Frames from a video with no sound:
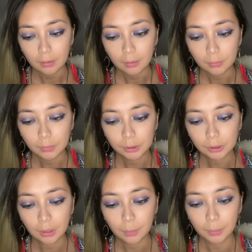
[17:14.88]

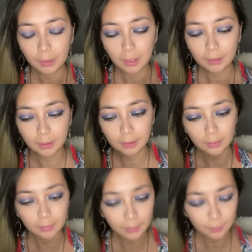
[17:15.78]
Ultra Blotted
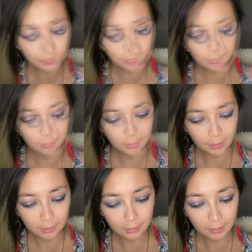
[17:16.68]
Lip.
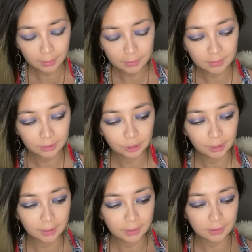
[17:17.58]
I think it's the
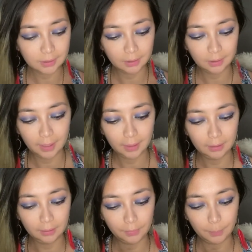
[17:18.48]
shade Slide,
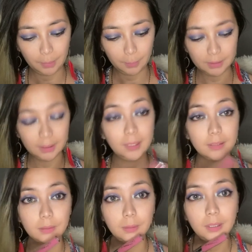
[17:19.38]
if I'm not mistaken.
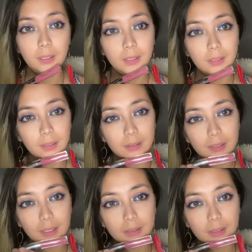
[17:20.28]
So
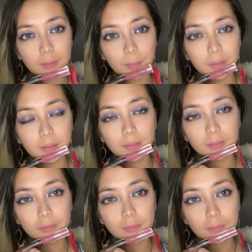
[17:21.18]
that's this one.
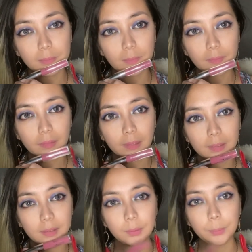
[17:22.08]

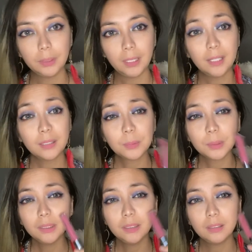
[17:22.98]
It's so pretty. I
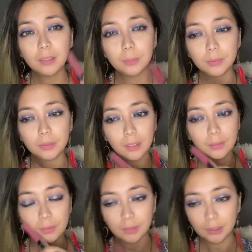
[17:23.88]
really did not put the
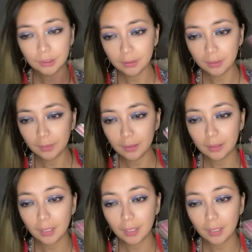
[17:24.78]
foundation everything.